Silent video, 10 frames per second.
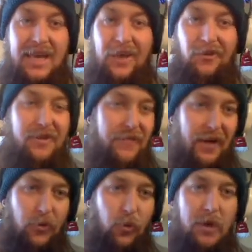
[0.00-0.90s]
He only
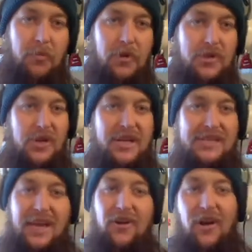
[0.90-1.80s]
found one
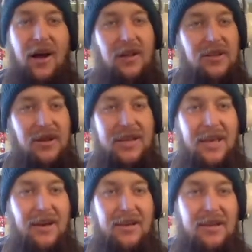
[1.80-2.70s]
Moltres. I don't know how long he
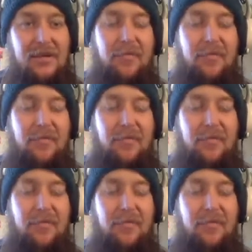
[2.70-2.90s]
hunted,